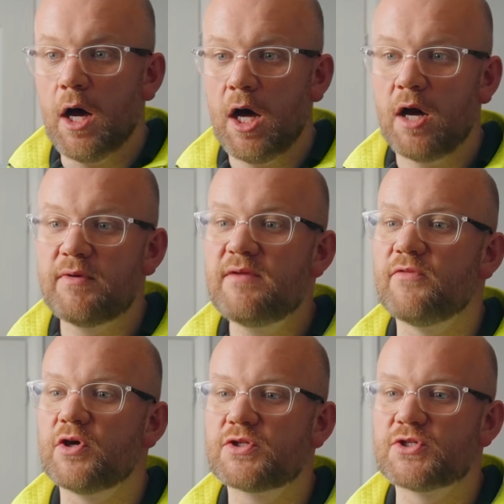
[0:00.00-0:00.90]
Are
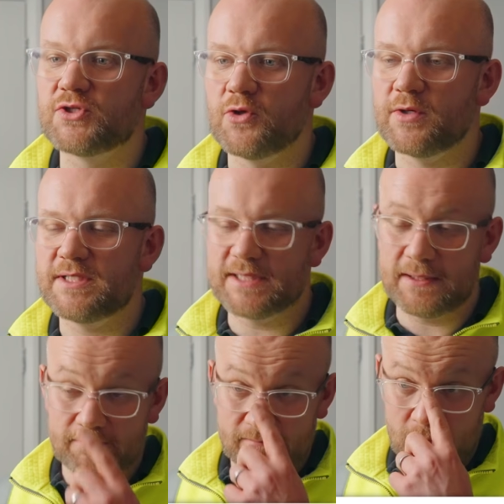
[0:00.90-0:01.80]
inverters
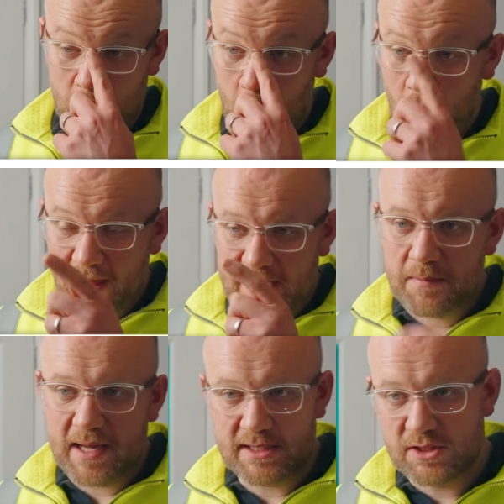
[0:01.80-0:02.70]
noisy? Well, that
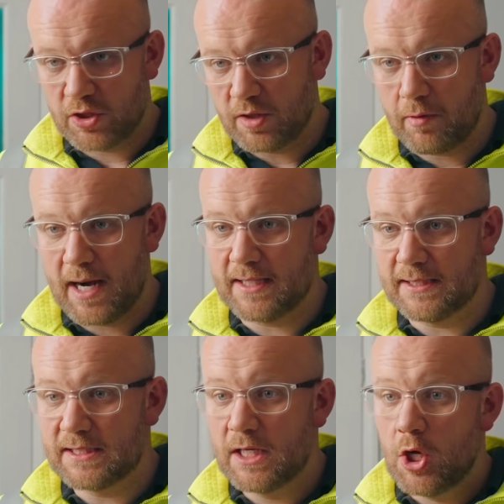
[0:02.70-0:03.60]
depends on the brand.